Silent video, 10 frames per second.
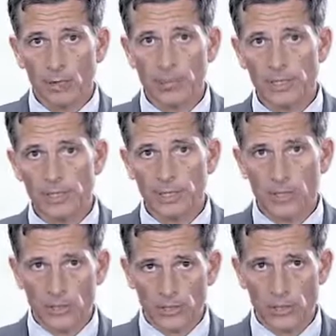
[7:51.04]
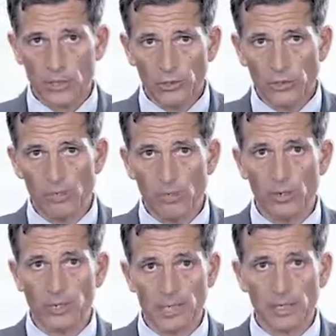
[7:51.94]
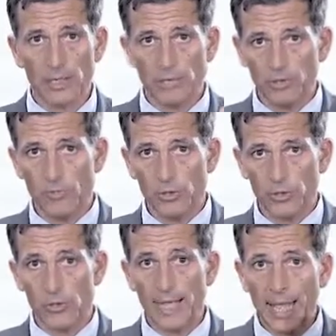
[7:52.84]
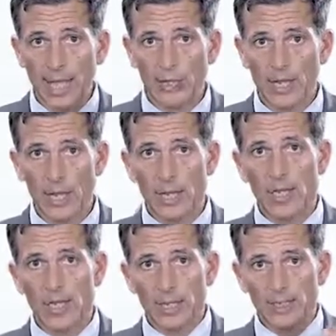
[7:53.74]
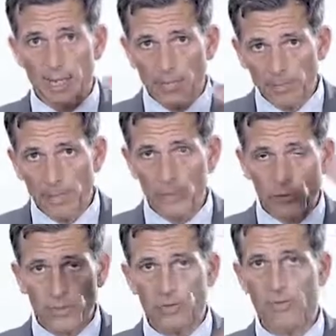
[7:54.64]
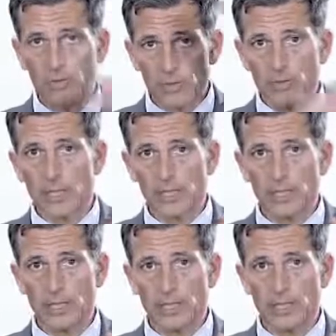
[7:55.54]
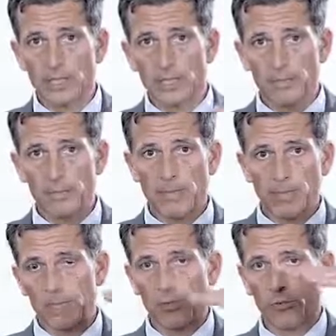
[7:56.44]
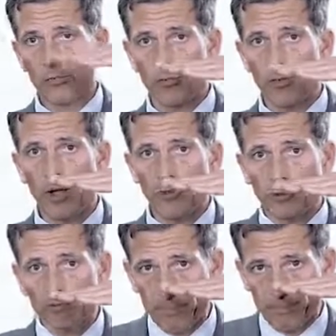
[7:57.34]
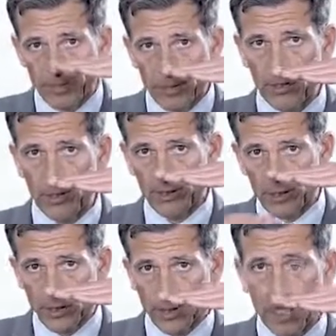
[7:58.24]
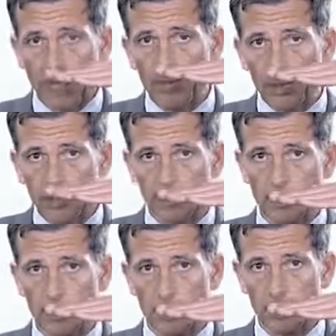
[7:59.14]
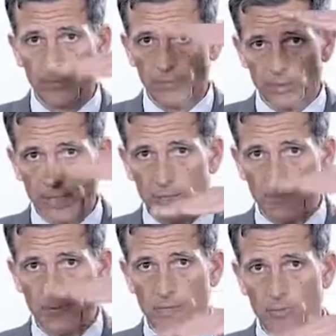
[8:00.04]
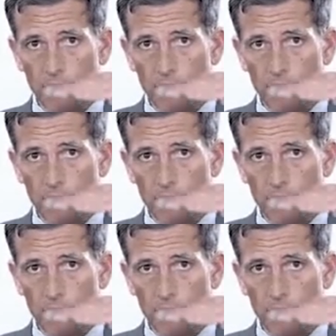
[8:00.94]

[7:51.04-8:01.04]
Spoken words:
what we see is the short-term bond and even more so cash, they appear to be very risky simply because they don't move much, but the liabilities, if you look at the funding